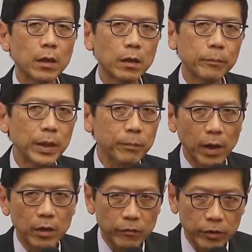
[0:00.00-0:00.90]
A big
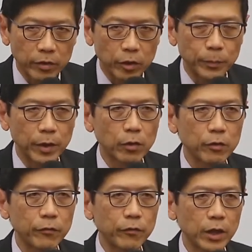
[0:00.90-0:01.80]
part of this is
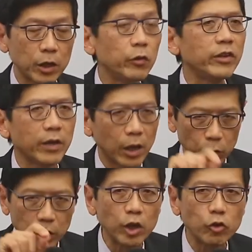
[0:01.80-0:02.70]
because of increasing
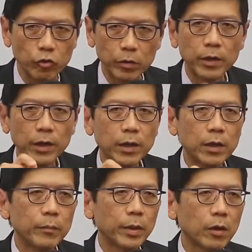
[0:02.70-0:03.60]
education,
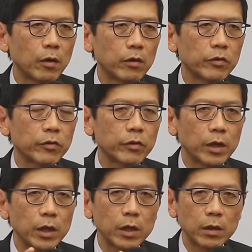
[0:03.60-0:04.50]
because